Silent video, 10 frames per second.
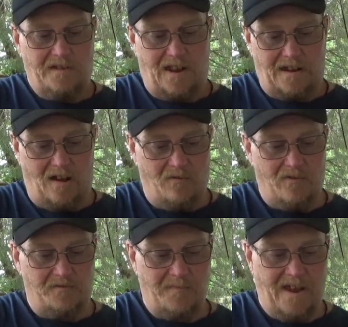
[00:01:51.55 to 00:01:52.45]
like an
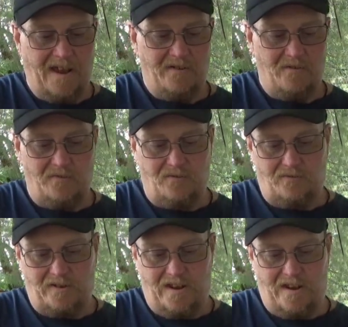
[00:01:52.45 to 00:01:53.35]
owner's
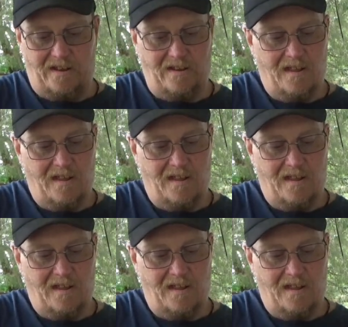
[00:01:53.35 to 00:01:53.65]
manual and a